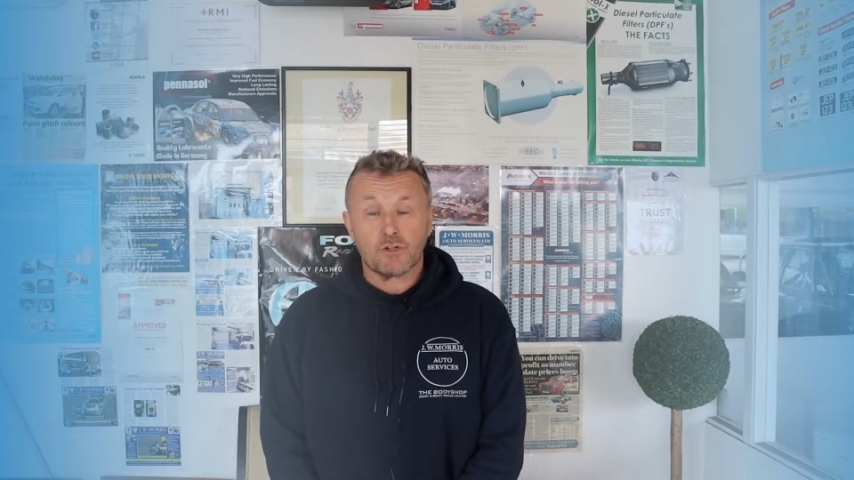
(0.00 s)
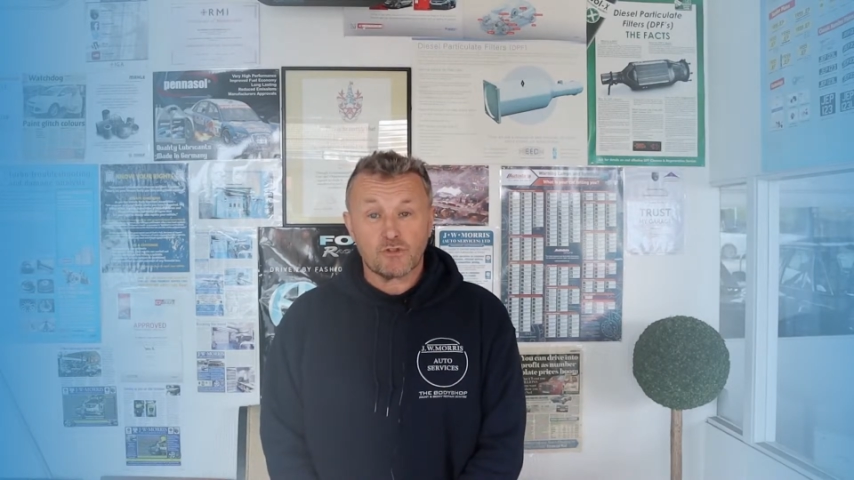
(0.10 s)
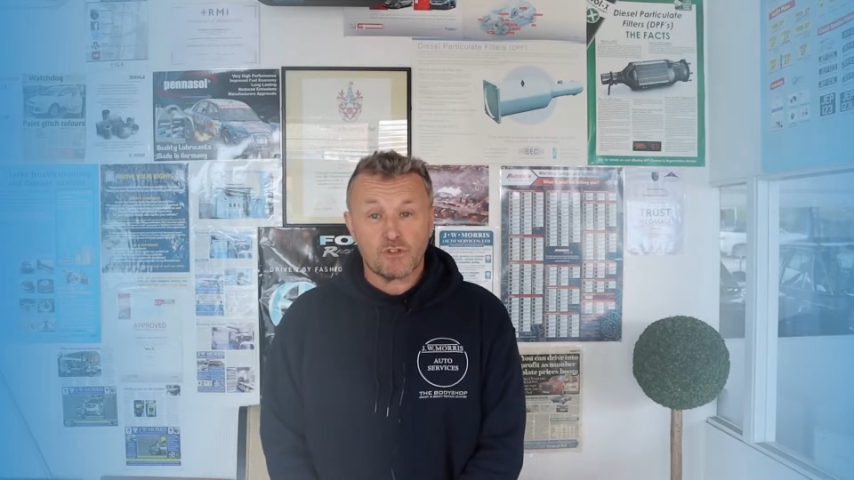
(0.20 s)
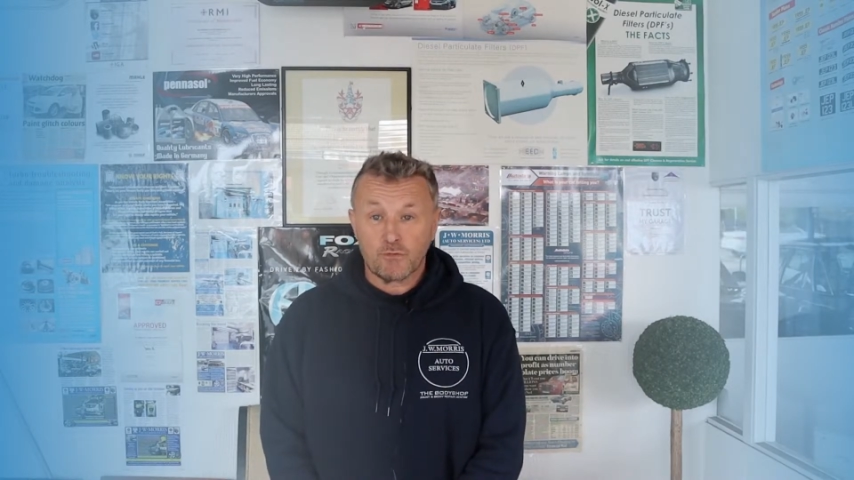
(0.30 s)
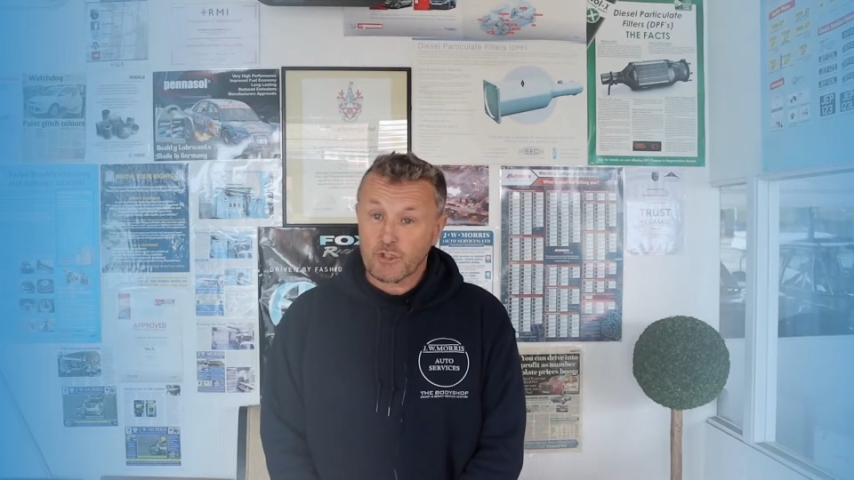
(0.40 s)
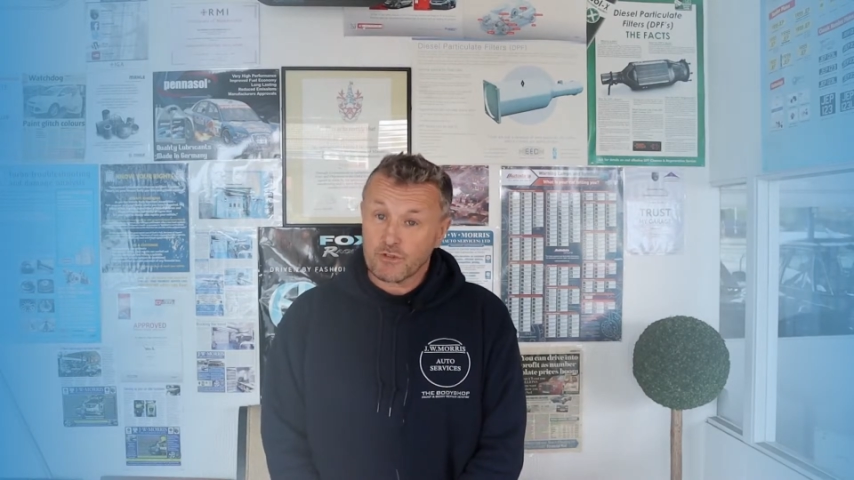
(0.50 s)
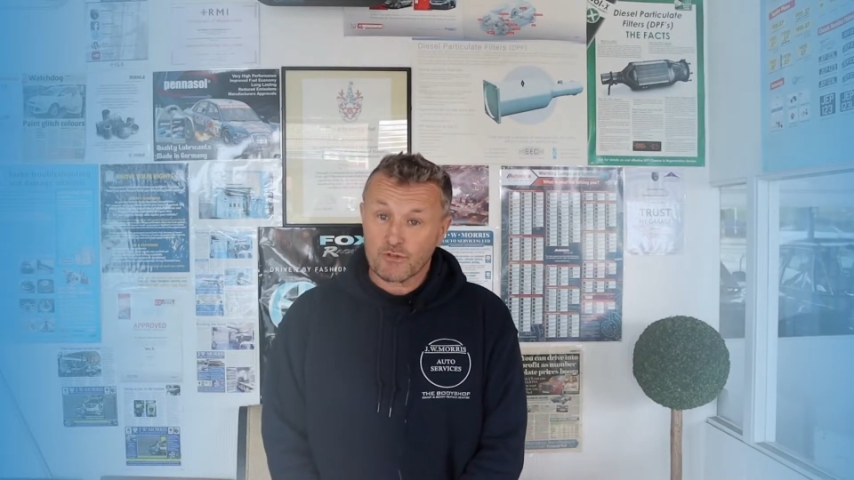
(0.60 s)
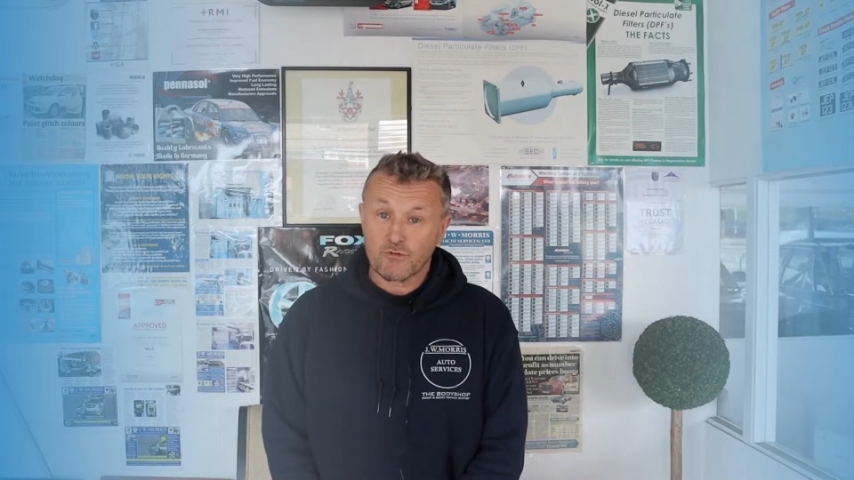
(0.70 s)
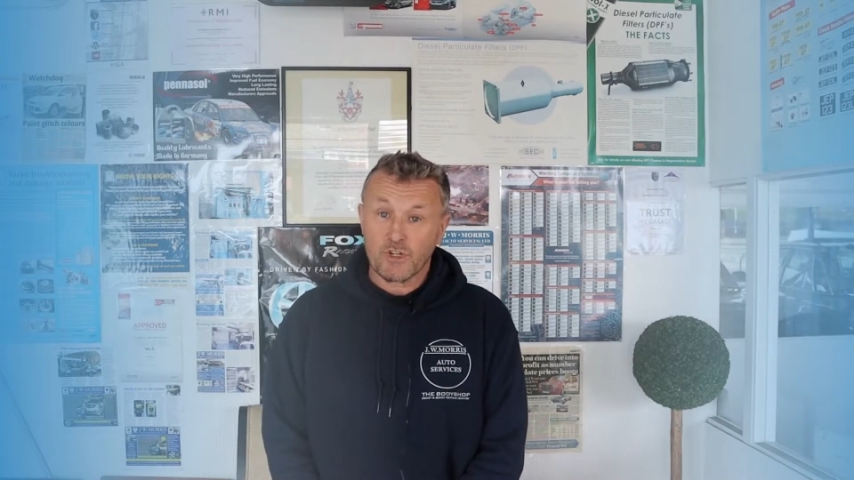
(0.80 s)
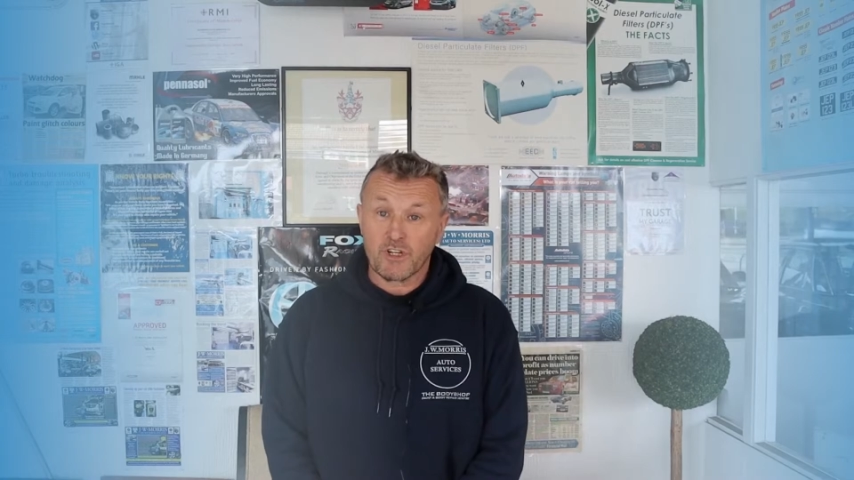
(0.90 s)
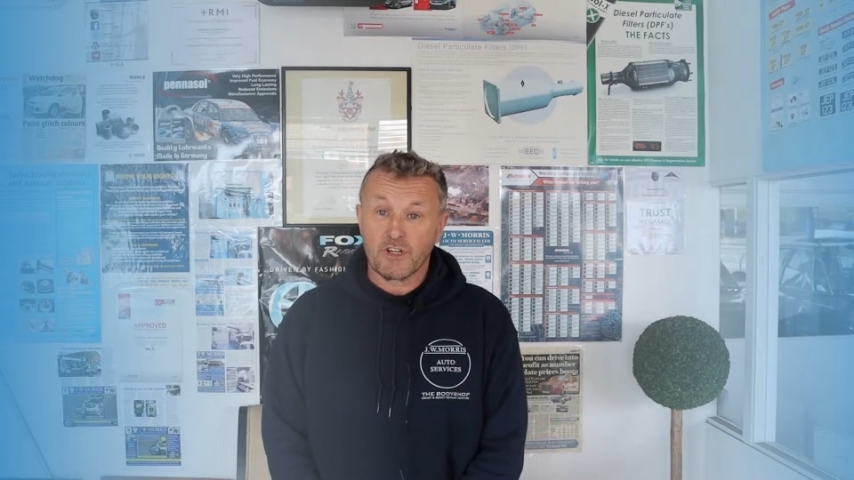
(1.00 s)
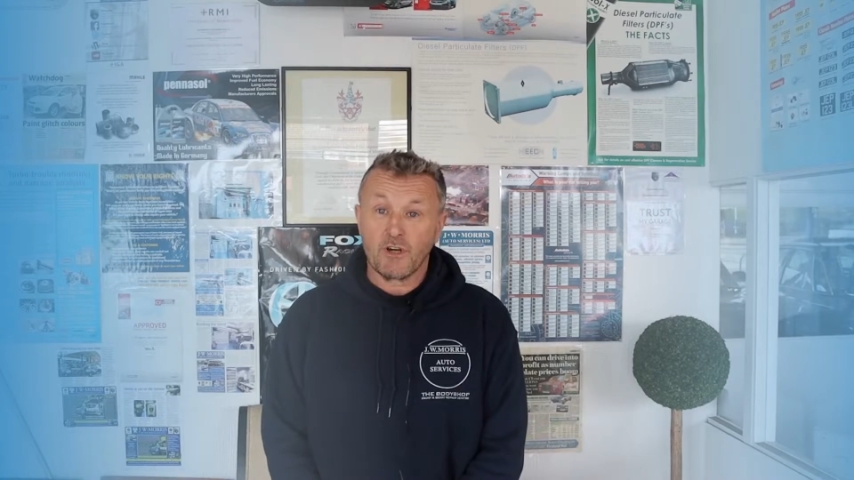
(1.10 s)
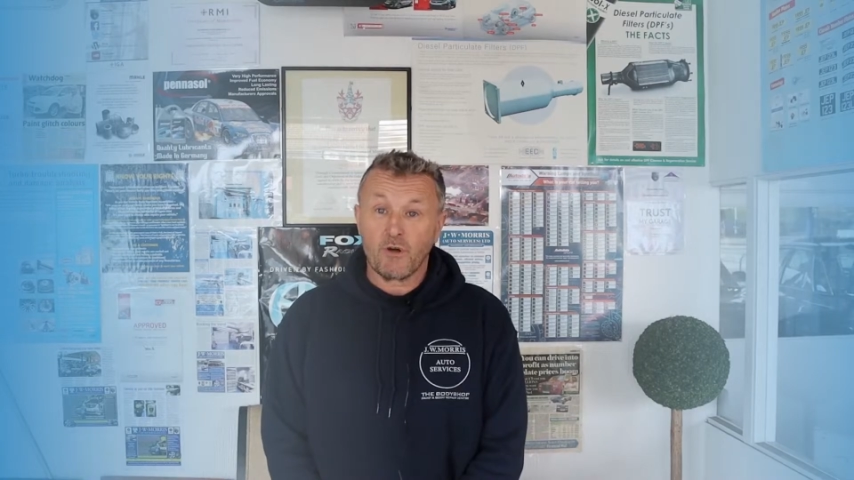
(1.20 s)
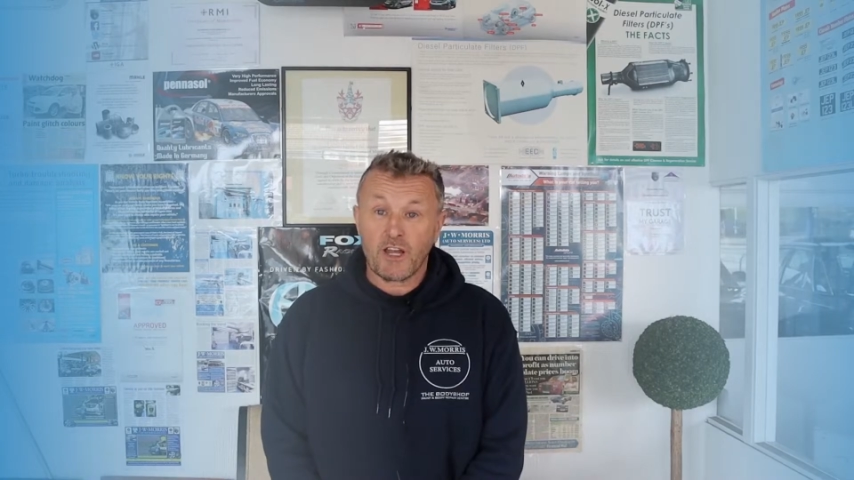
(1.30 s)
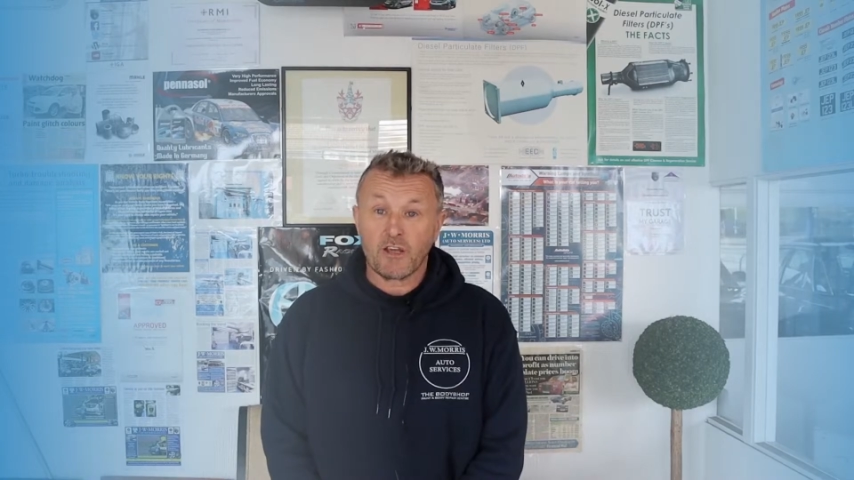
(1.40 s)
customer doesn't really
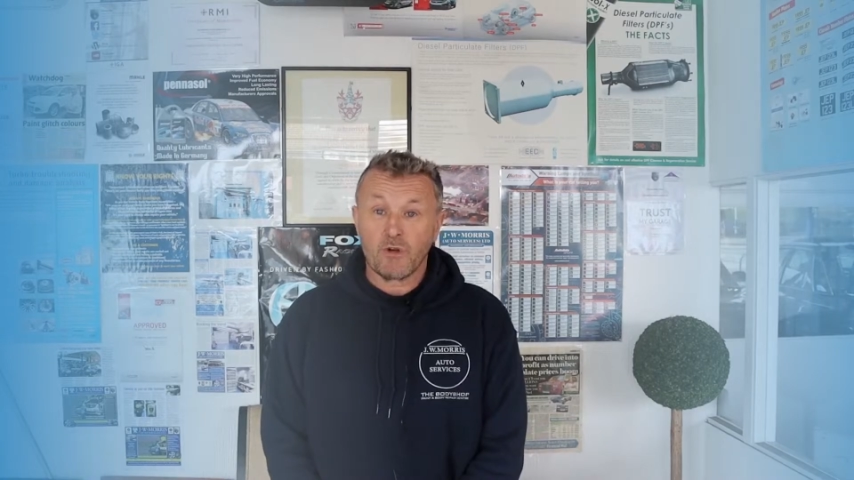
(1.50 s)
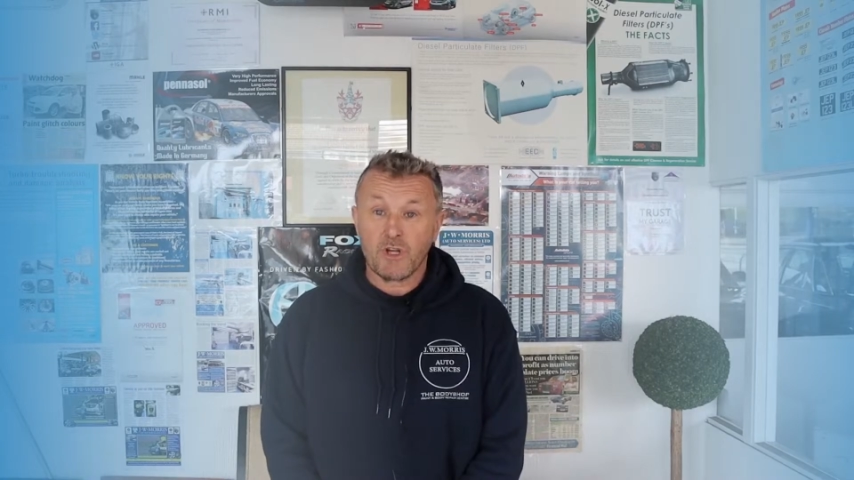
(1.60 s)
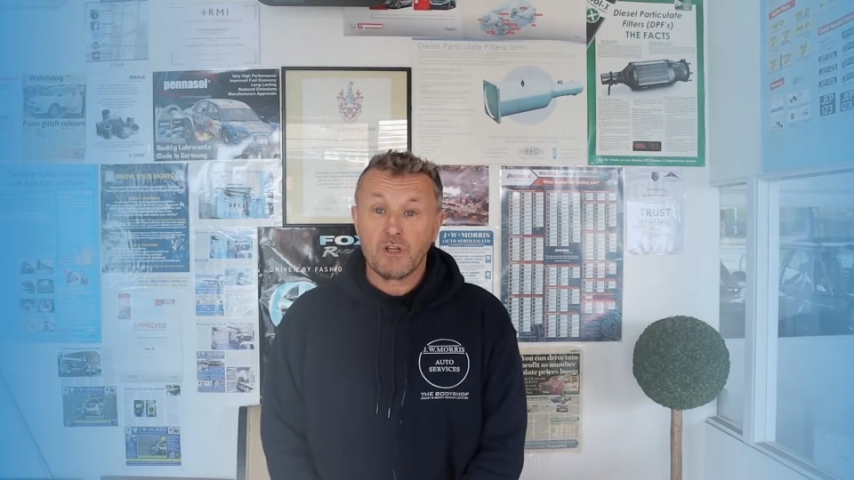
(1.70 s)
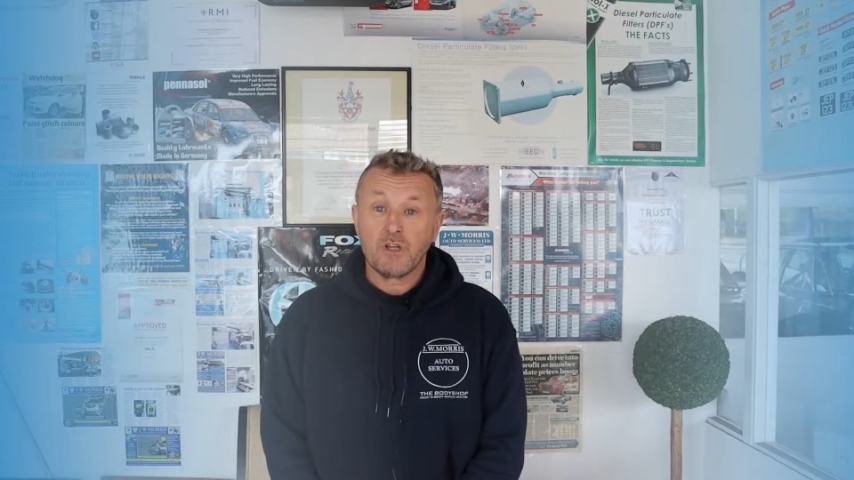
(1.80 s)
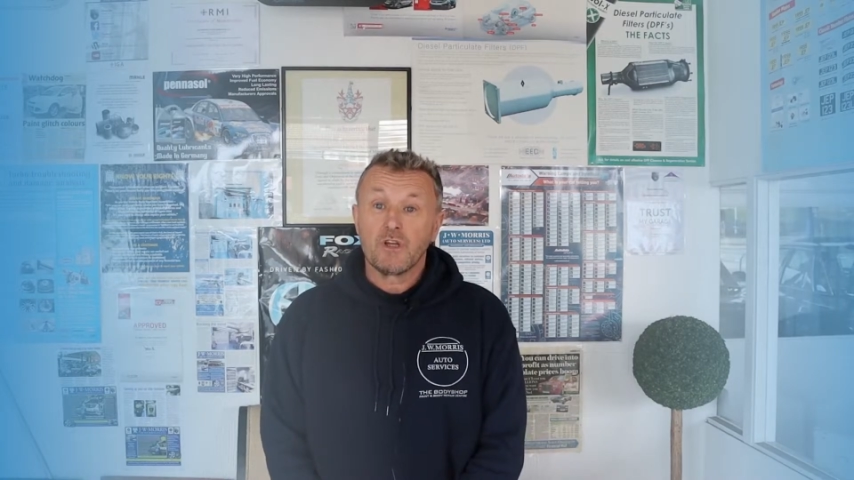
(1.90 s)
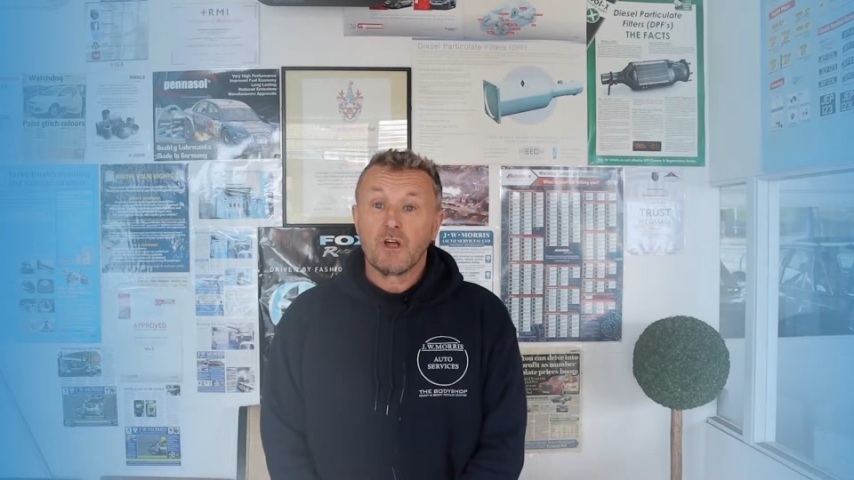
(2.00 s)
know anyway.